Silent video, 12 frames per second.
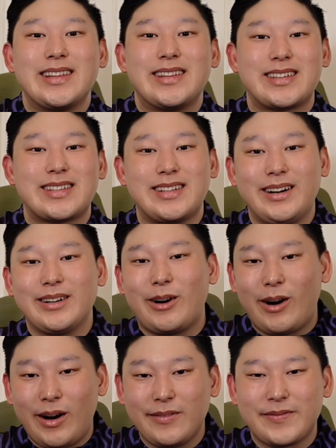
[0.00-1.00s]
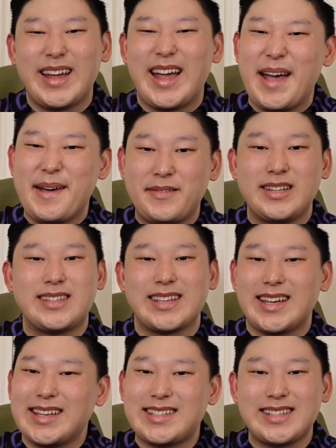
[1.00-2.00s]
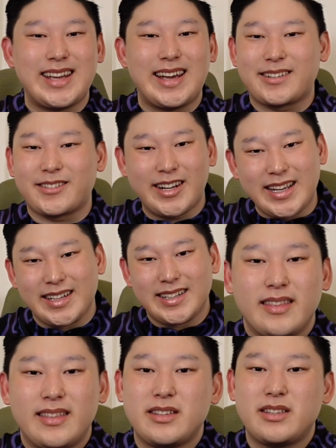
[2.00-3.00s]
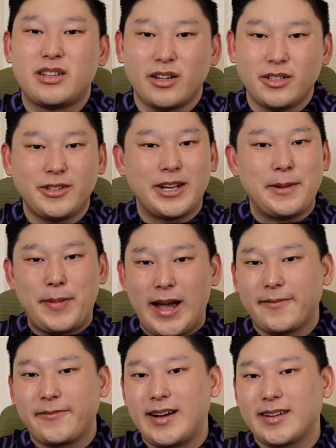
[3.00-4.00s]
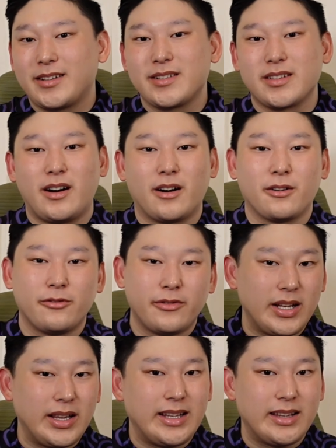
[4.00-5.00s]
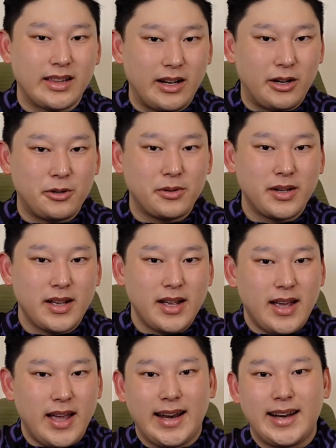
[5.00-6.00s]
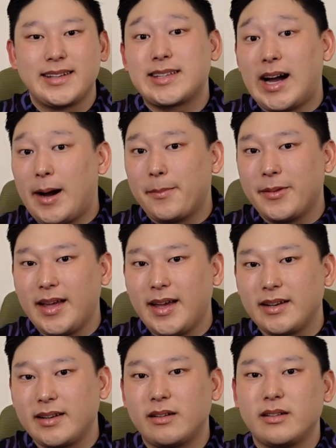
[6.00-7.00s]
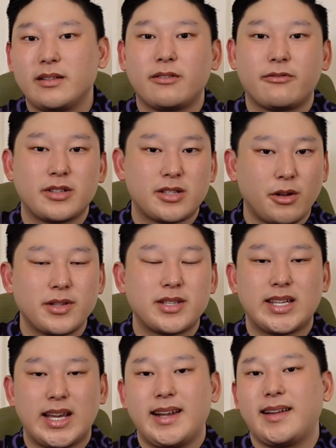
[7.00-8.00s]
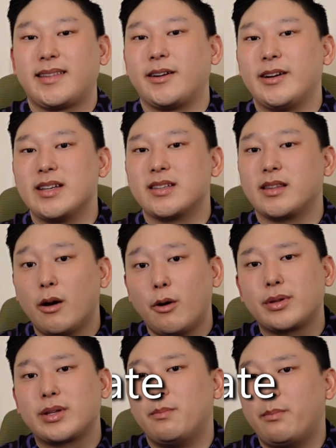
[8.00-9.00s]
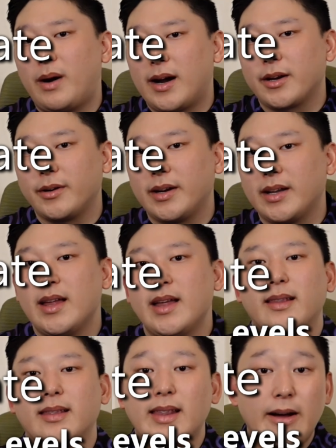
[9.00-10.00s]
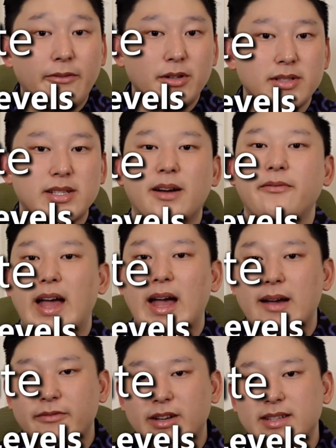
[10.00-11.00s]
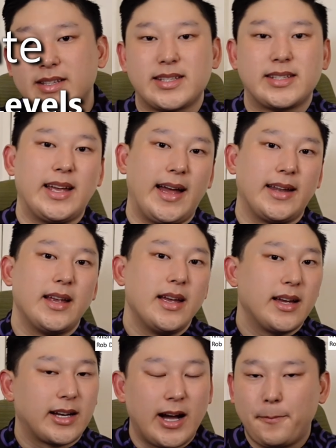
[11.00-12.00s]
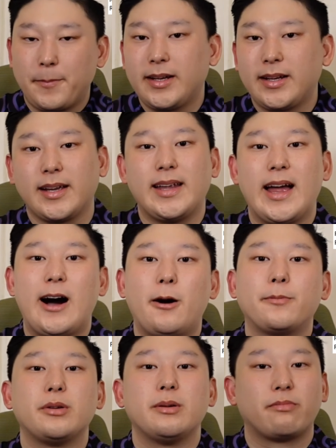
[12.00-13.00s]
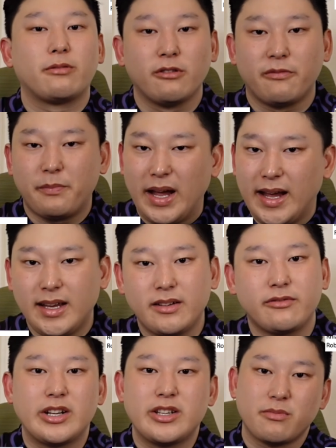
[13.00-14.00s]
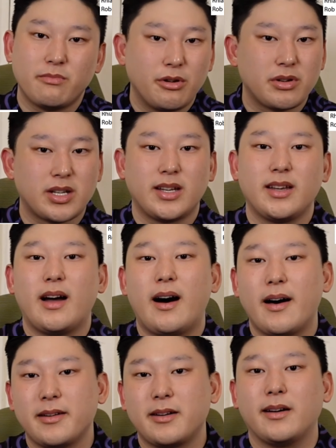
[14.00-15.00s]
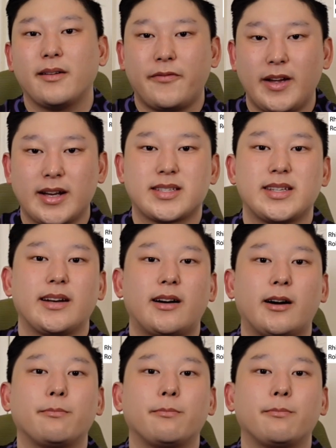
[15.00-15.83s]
To start off, the evidence isn't that great. The journal impact factors are really low, and on top of that, the results say that there is low to moderate levels of evidence that cupping can help to improve pain, range of motion, and other effects that are